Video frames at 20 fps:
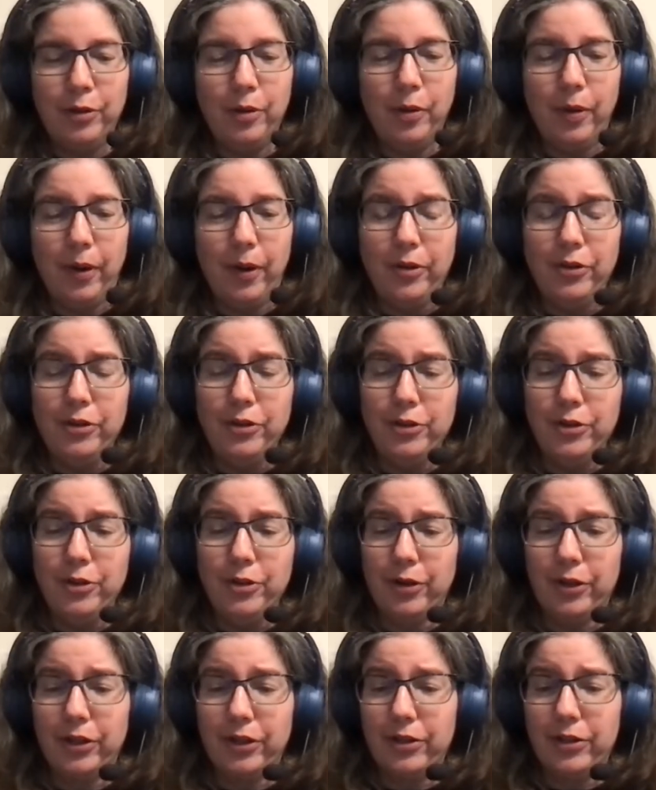who are New
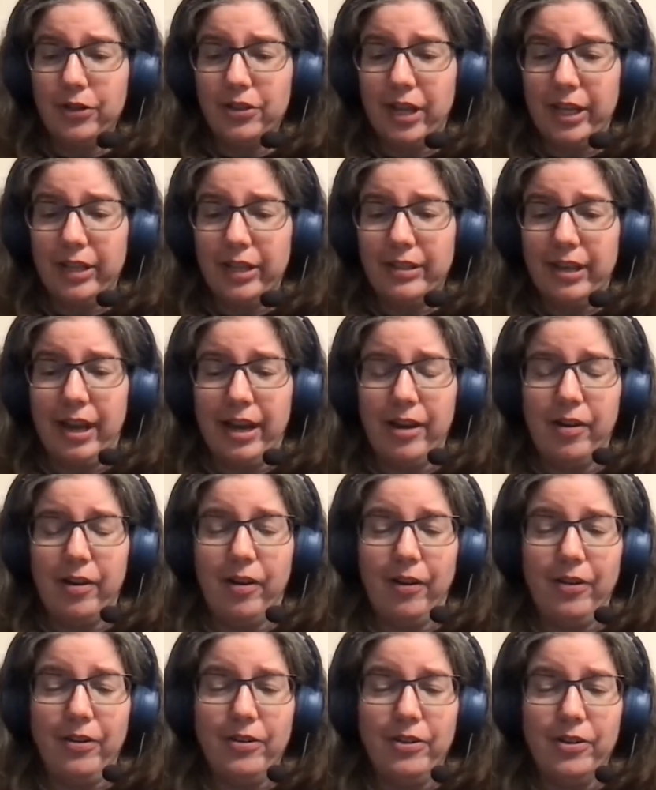Yorkers, like
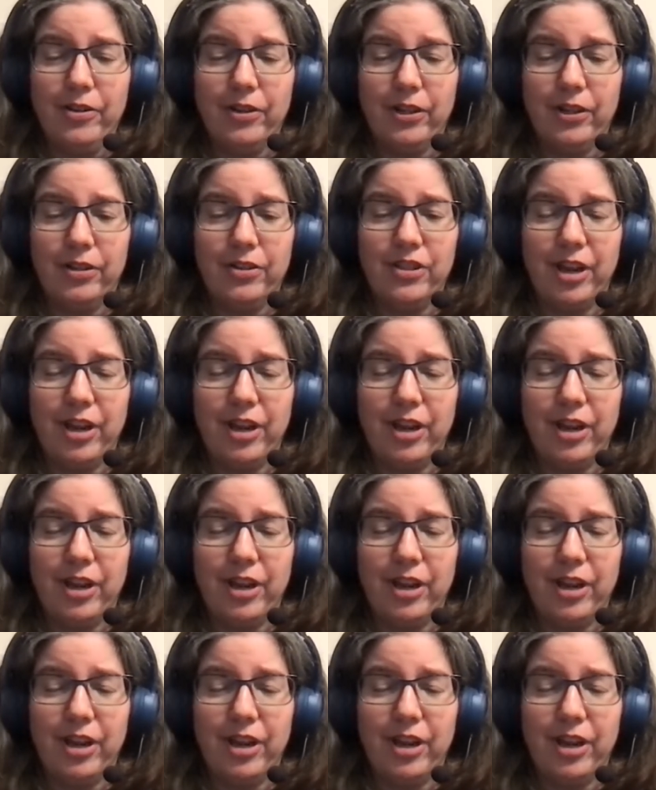diehard New Yorkers,